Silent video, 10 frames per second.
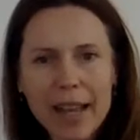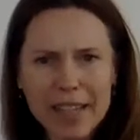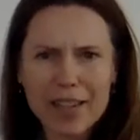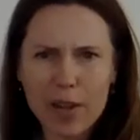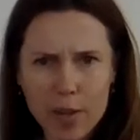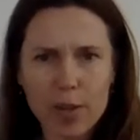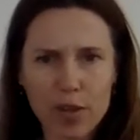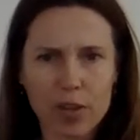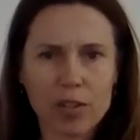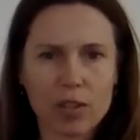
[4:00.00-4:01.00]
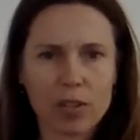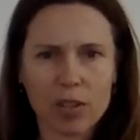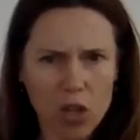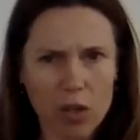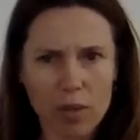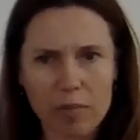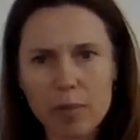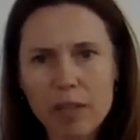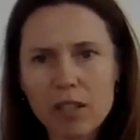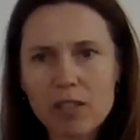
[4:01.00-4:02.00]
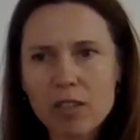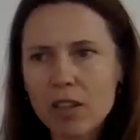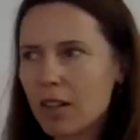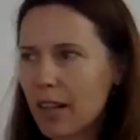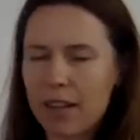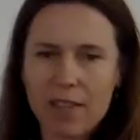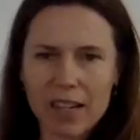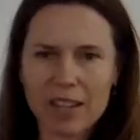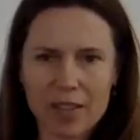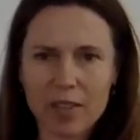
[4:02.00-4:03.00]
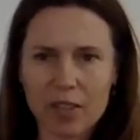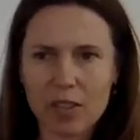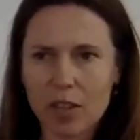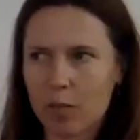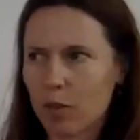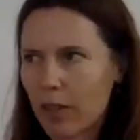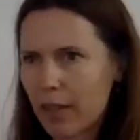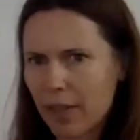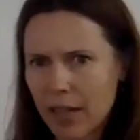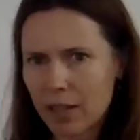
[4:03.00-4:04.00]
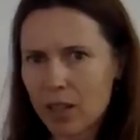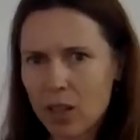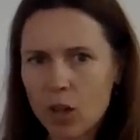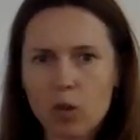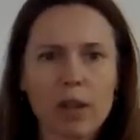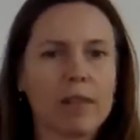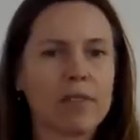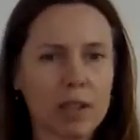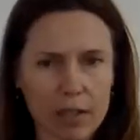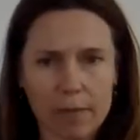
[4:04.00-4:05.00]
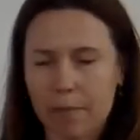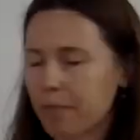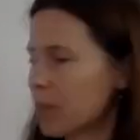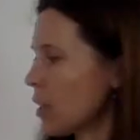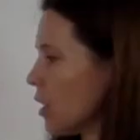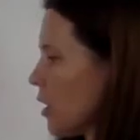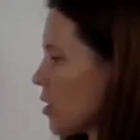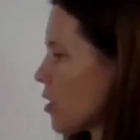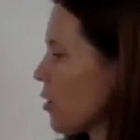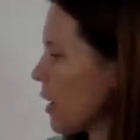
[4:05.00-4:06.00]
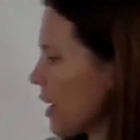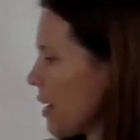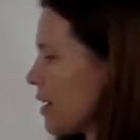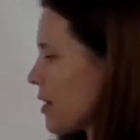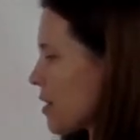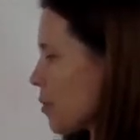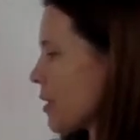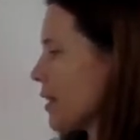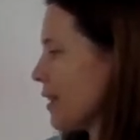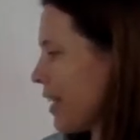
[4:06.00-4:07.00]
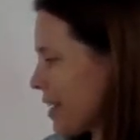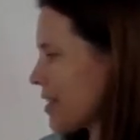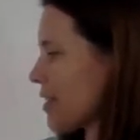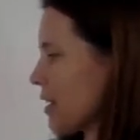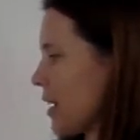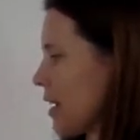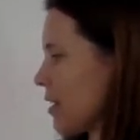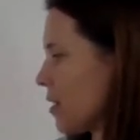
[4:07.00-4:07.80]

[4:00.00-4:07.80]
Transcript: 8 1/3 terms because you don't have 8 1/3 terms. You either have 8 or you have 9. So n needs to be less than 8